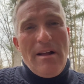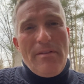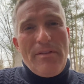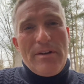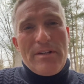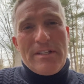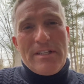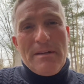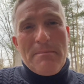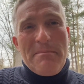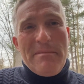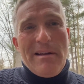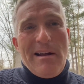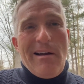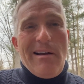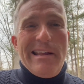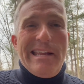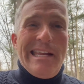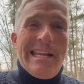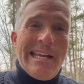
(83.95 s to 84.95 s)
there's some,
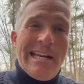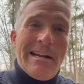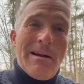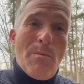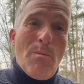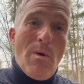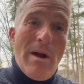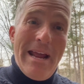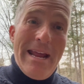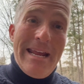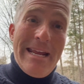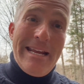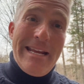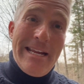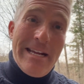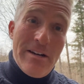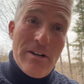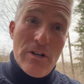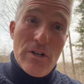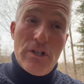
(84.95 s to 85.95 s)
in a way,
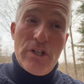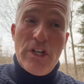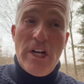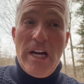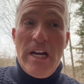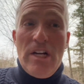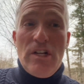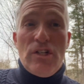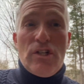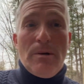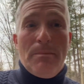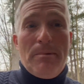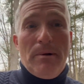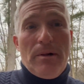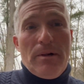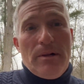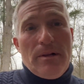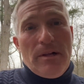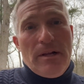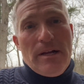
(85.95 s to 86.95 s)

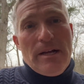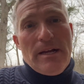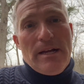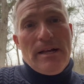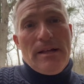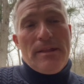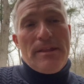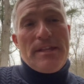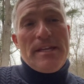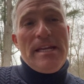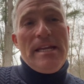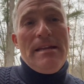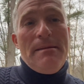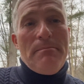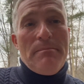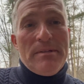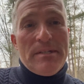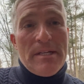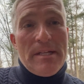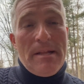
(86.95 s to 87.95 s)
interchangeable uh,
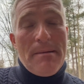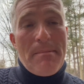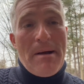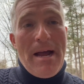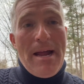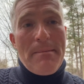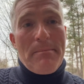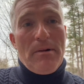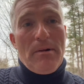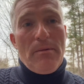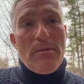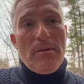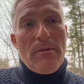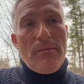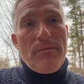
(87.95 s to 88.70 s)
themes in the Bible.